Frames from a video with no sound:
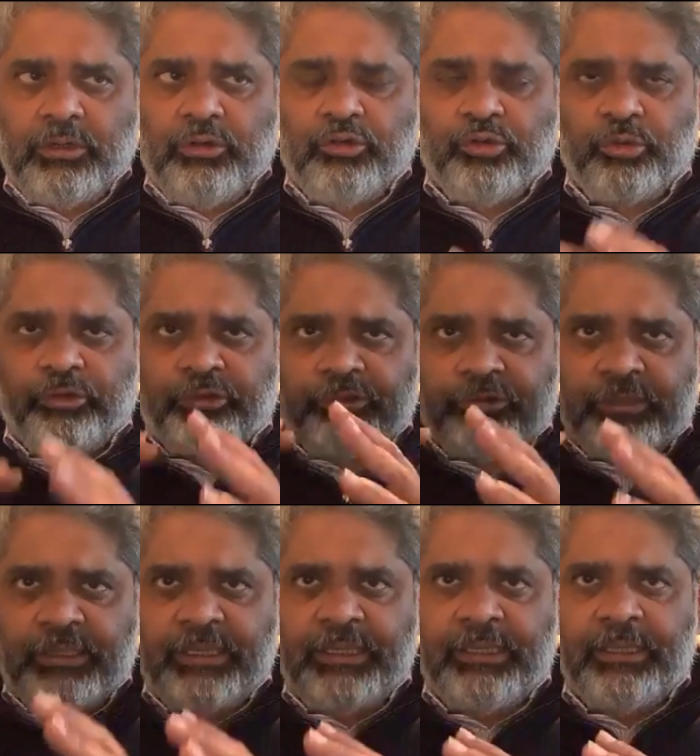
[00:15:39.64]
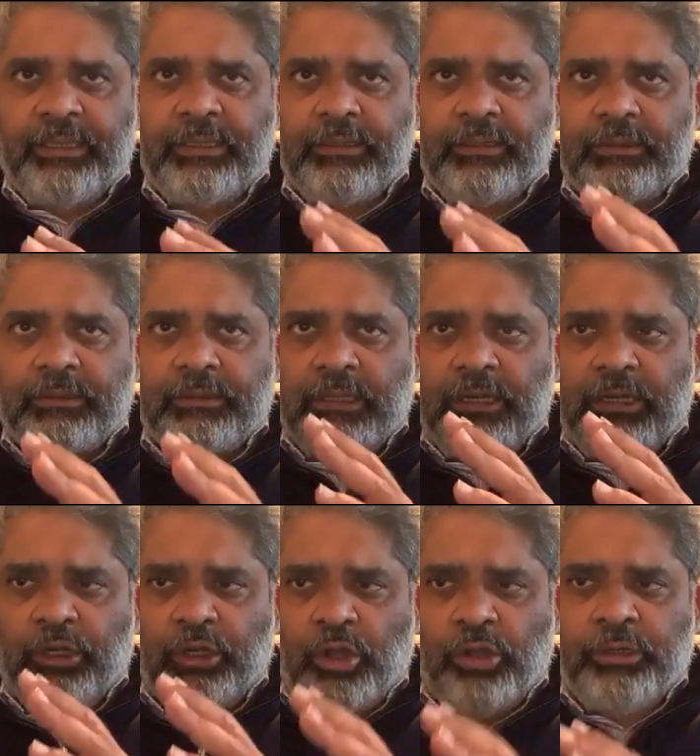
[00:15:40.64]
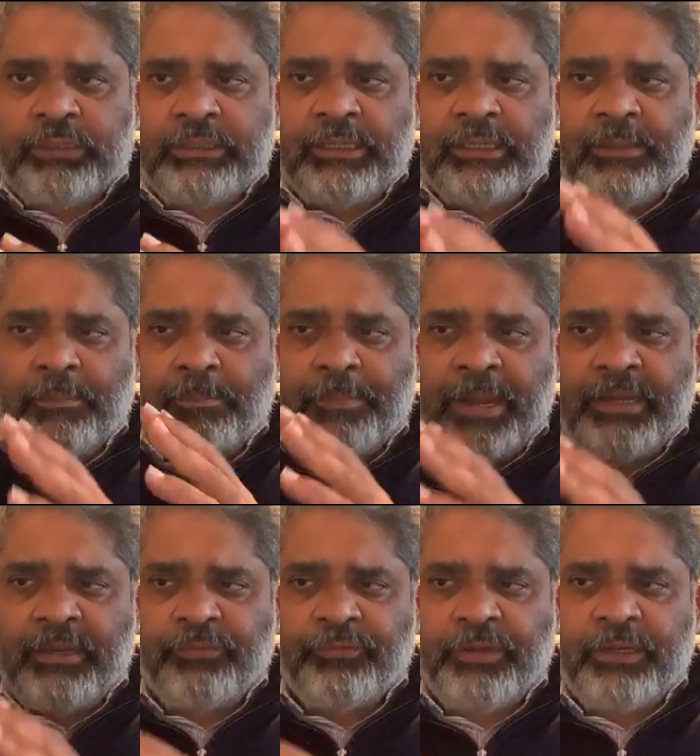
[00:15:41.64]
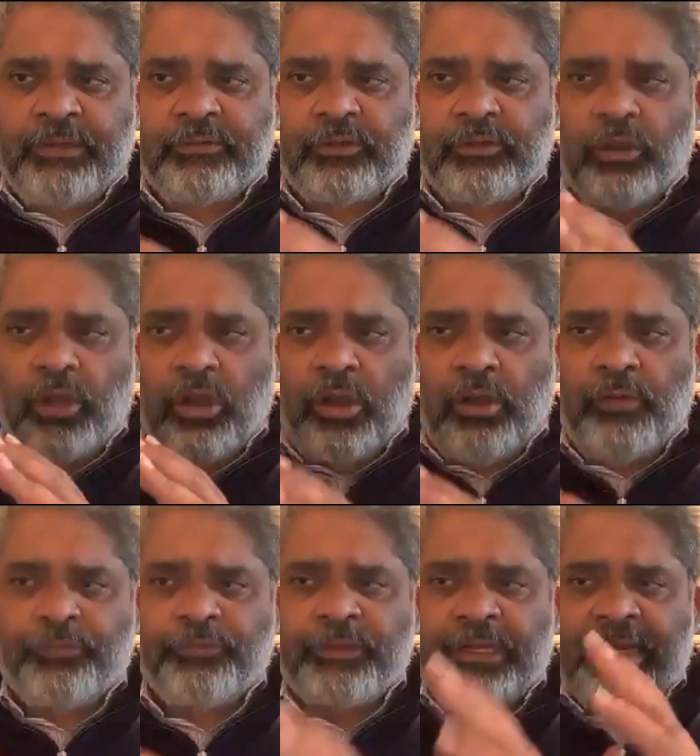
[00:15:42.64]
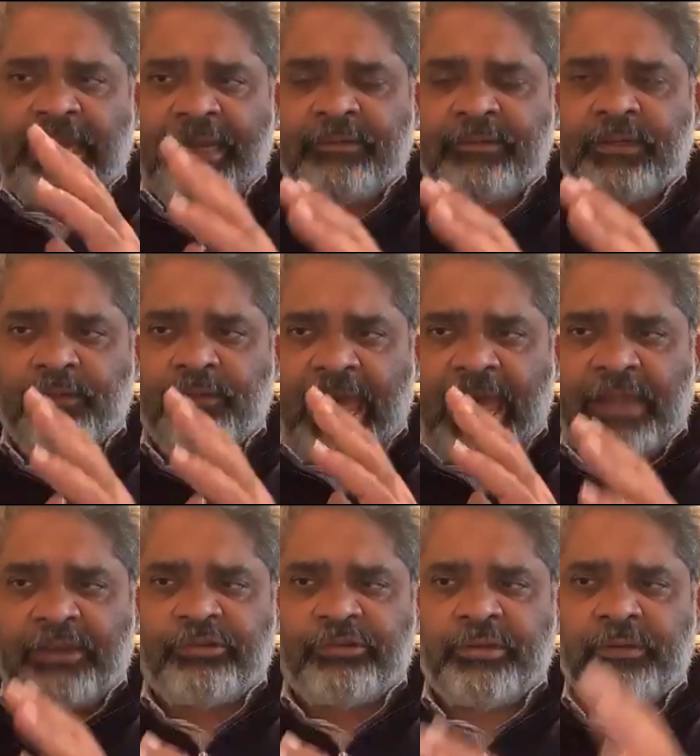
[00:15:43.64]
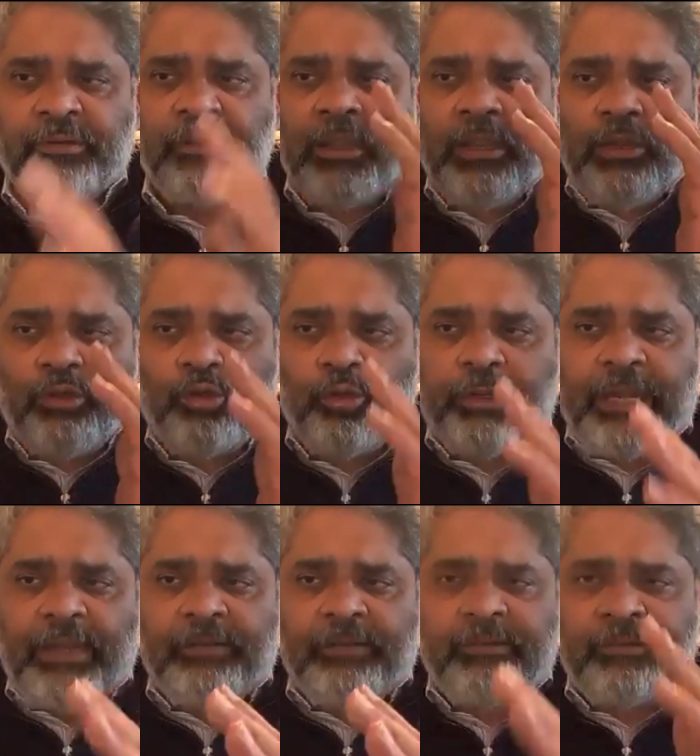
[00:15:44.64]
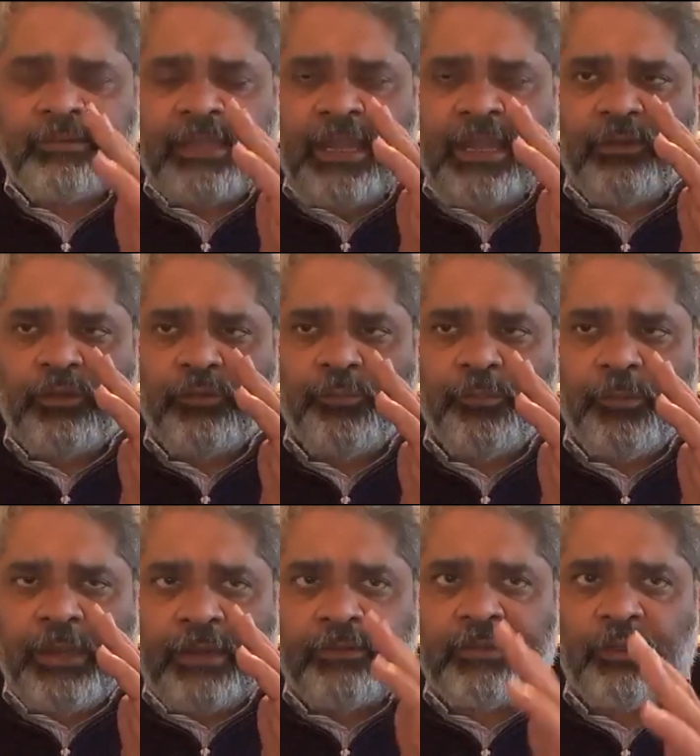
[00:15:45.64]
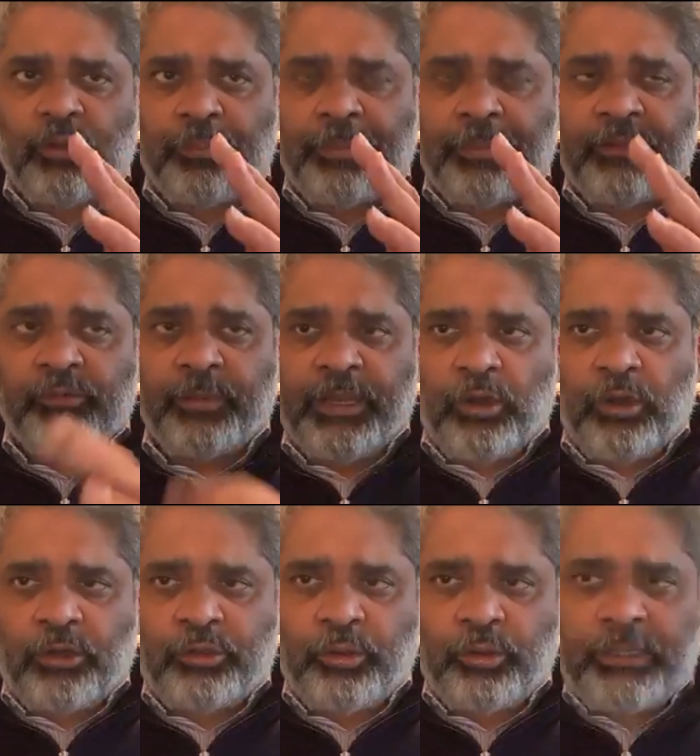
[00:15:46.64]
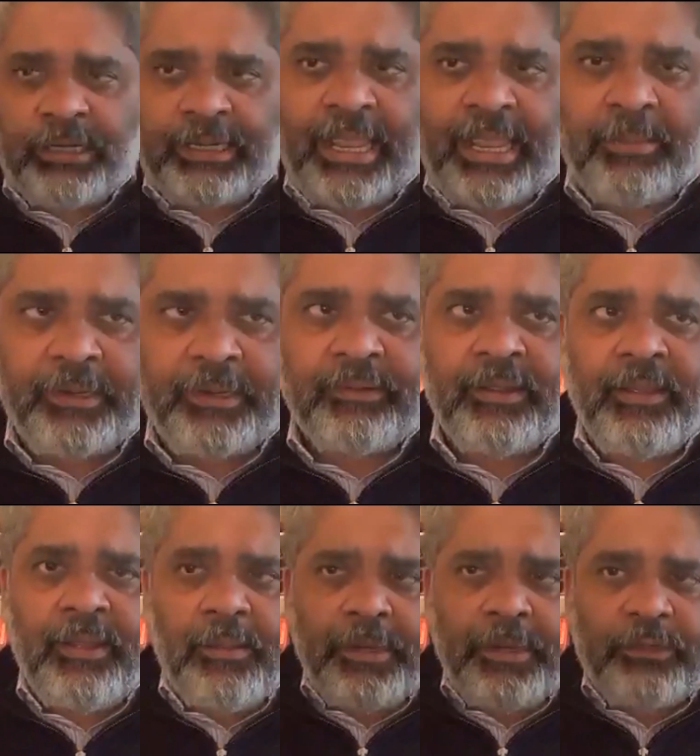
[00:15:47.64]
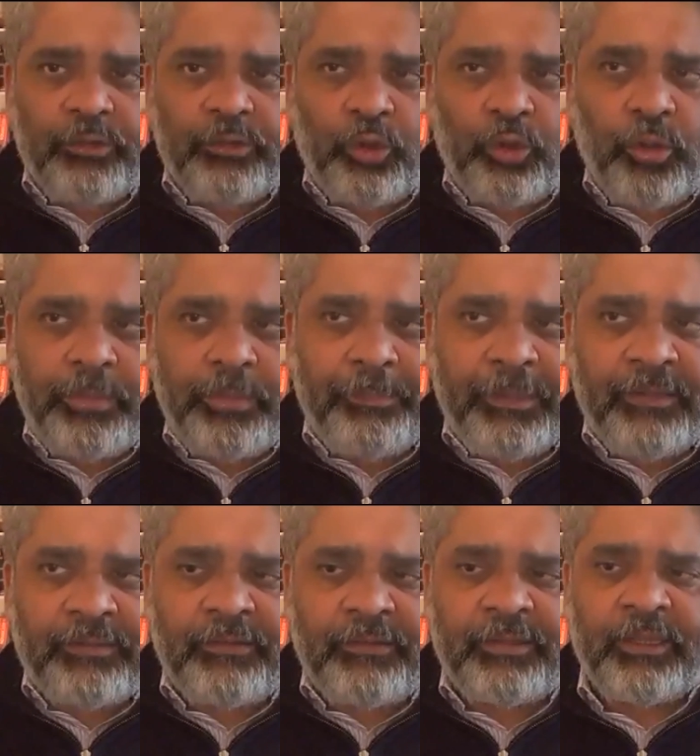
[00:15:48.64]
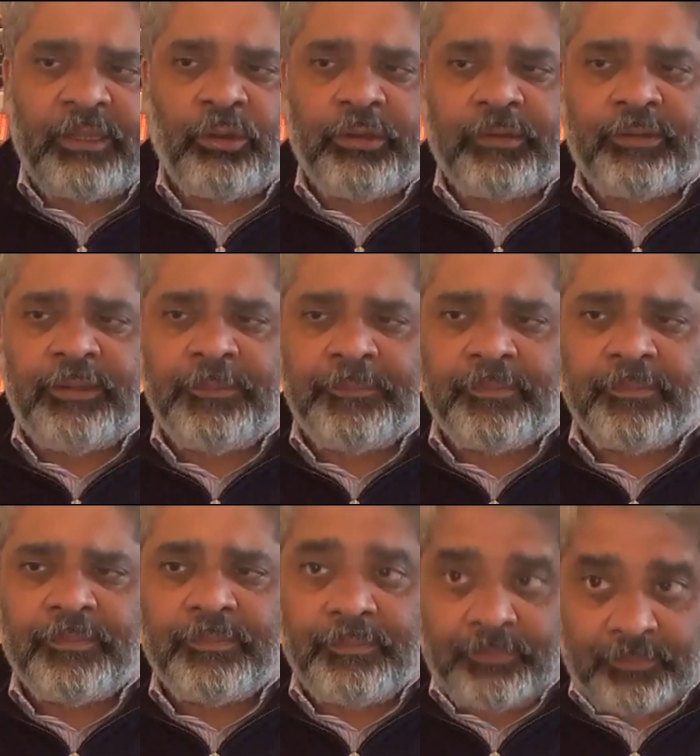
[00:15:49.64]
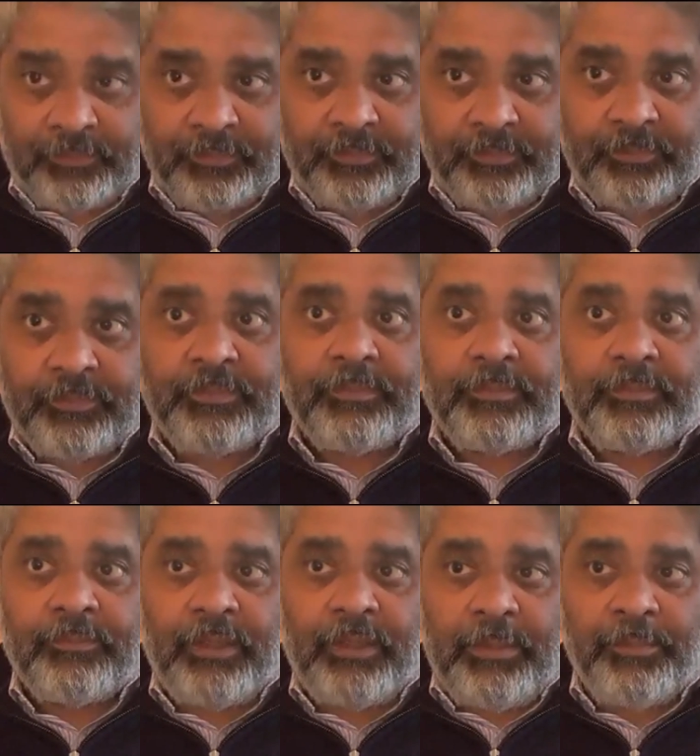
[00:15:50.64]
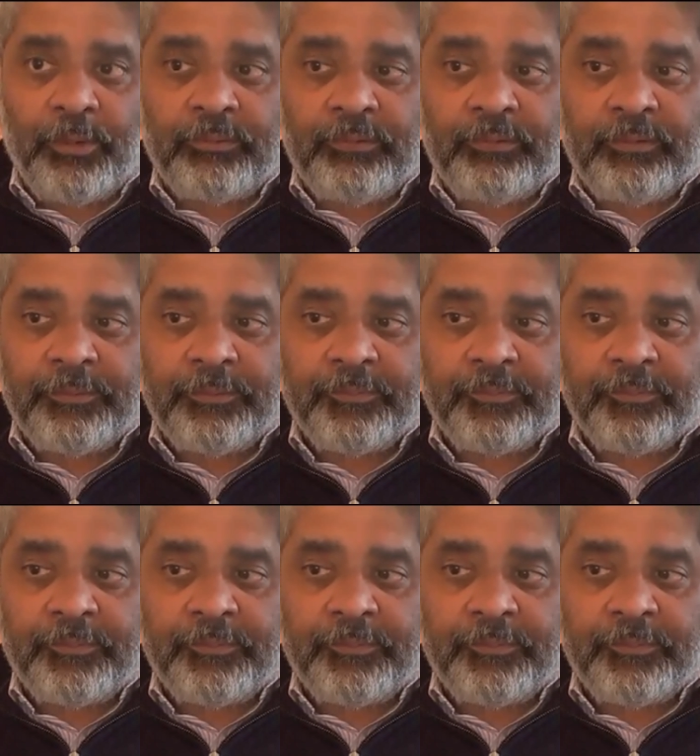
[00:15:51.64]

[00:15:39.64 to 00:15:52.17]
to see the long-term benefits of collective action to get this kind of net zero pathway, not to the climate, but to global peace and security. Very important,